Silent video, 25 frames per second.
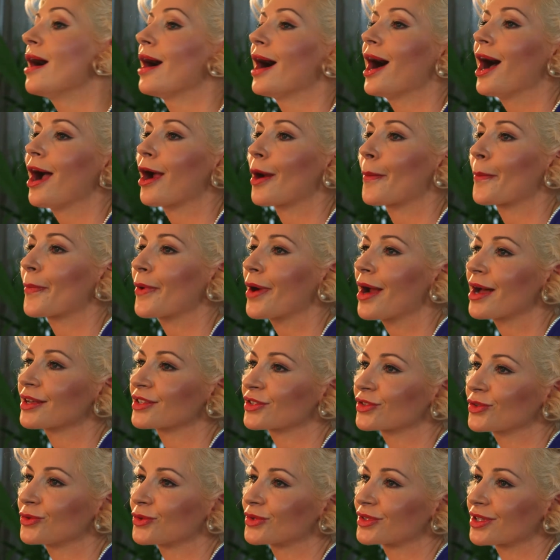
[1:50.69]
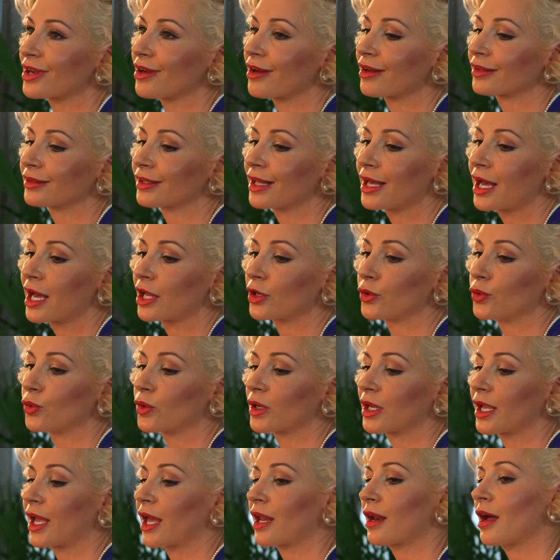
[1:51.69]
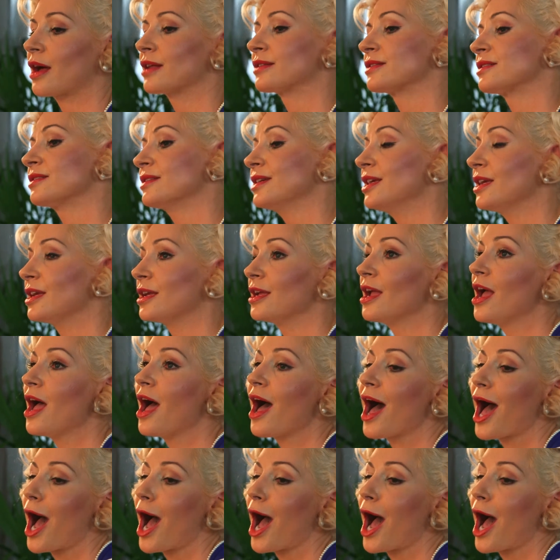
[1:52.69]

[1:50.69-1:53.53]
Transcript: hiring prostitutes online who cannot see